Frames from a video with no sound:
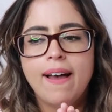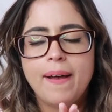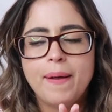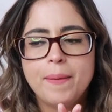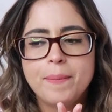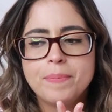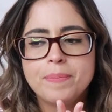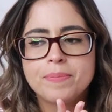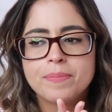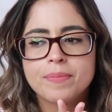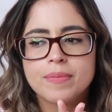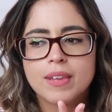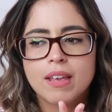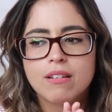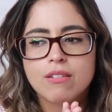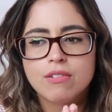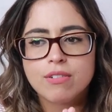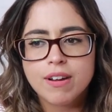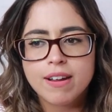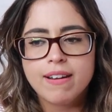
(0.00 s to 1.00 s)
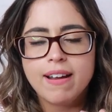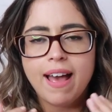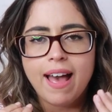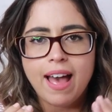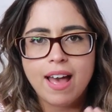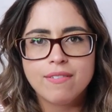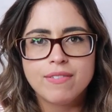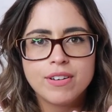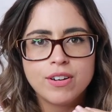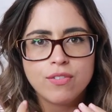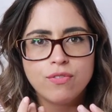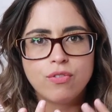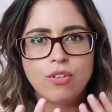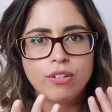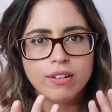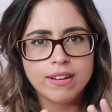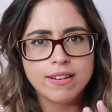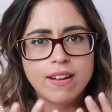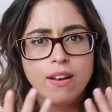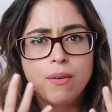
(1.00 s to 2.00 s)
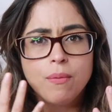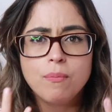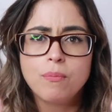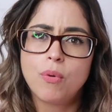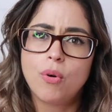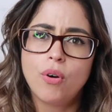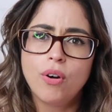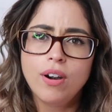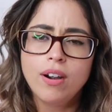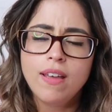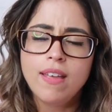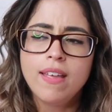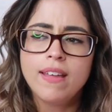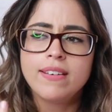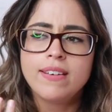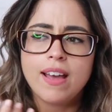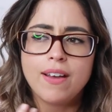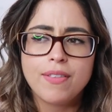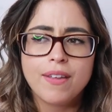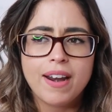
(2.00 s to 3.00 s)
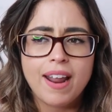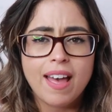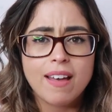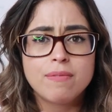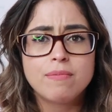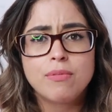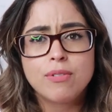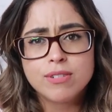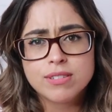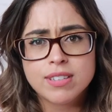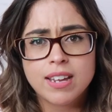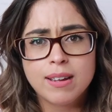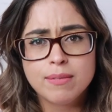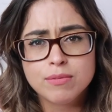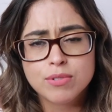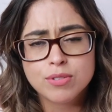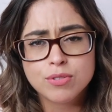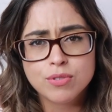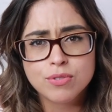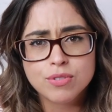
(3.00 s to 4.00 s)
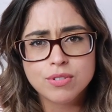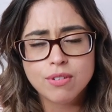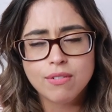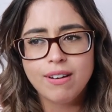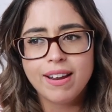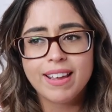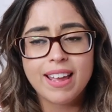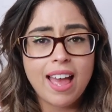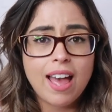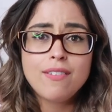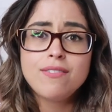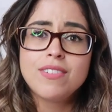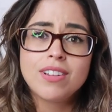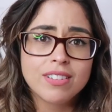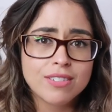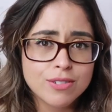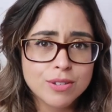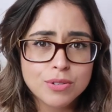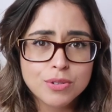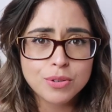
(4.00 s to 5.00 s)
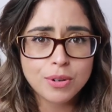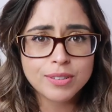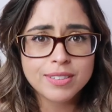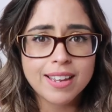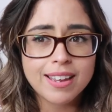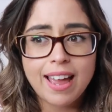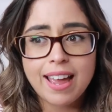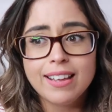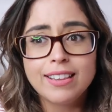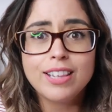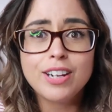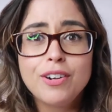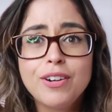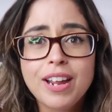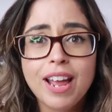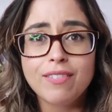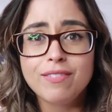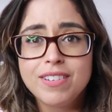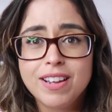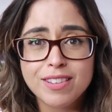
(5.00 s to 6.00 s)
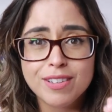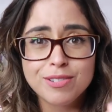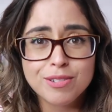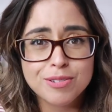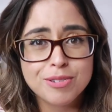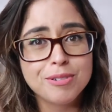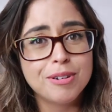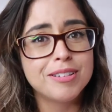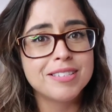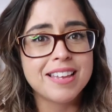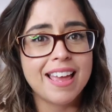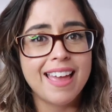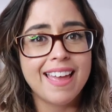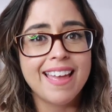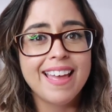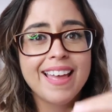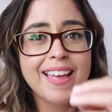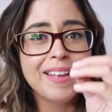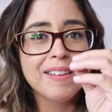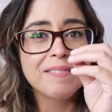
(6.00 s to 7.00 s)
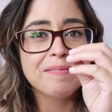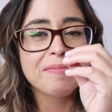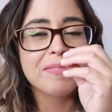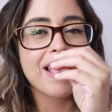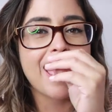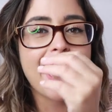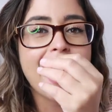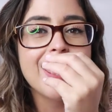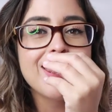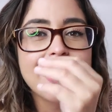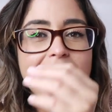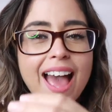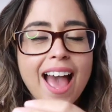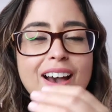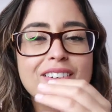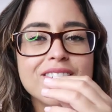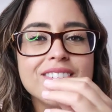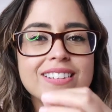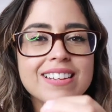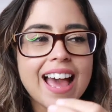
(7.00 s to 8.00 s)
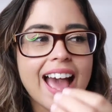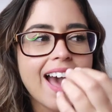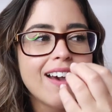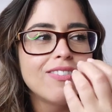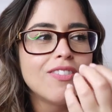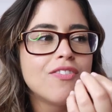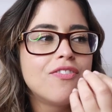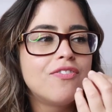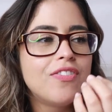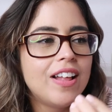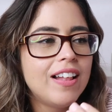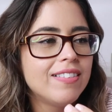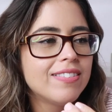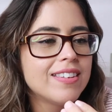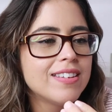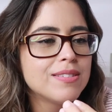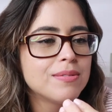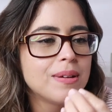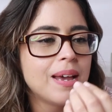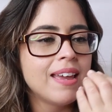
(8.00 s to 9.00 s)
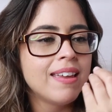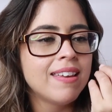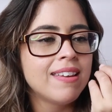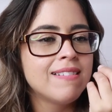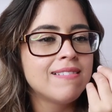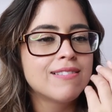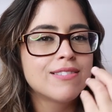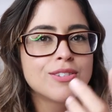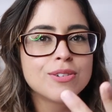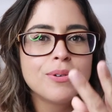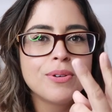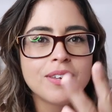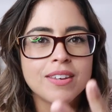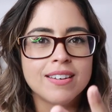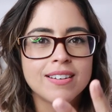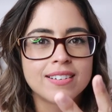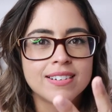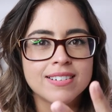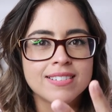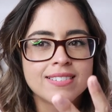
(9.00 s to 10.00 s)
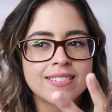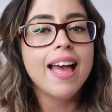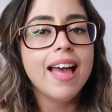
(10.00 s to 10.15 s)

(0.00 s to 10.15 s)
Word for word: um, create a habit of working out more now that I have more time to do so. Like I have nothing to do all day. I literally have nothing to do all day. I, I haven't haven't felt this way in two years.